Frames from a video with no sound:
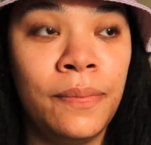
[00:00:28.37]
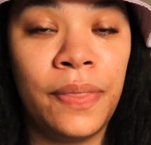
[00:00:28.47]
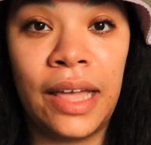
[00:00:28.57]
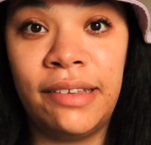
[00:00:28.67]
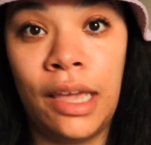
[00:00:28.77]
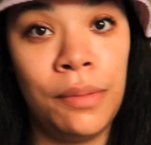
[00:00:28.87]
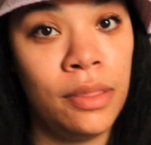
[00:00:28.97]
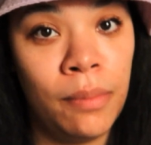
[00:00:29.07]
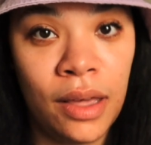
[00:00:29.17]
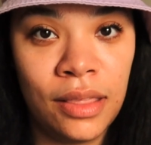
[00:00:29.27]
that time of
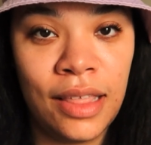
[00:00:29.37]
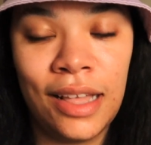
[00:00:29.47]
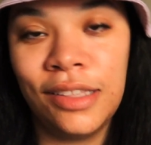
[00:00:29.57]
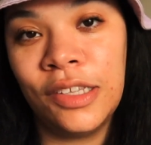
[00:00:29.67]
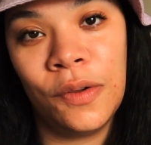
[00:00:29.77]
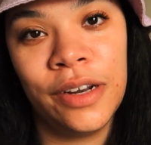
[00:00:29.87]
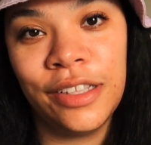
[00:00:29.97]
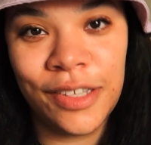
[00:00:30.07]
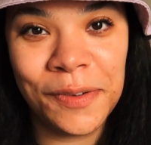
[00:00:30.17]
the month, and so on and so